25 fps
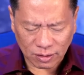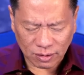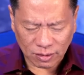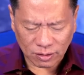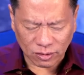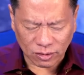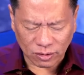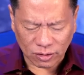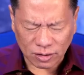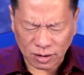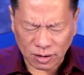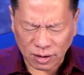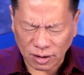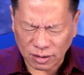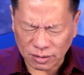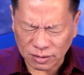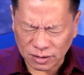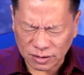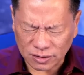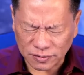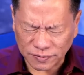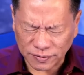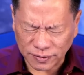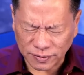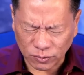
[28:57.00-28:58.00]
Your crown
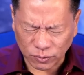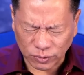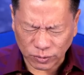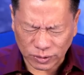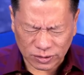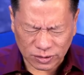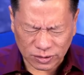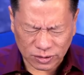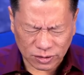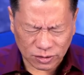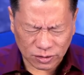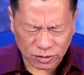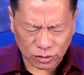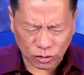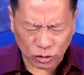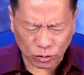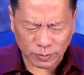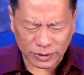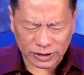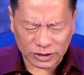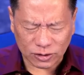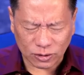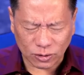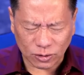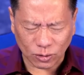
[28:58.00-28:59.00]
is filled with so
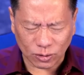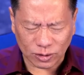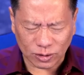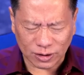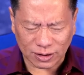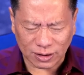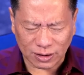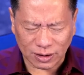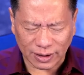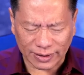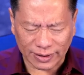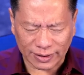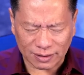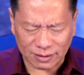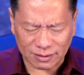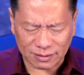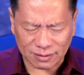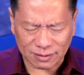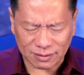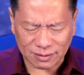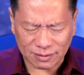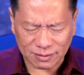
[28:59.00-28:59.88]
much golden light.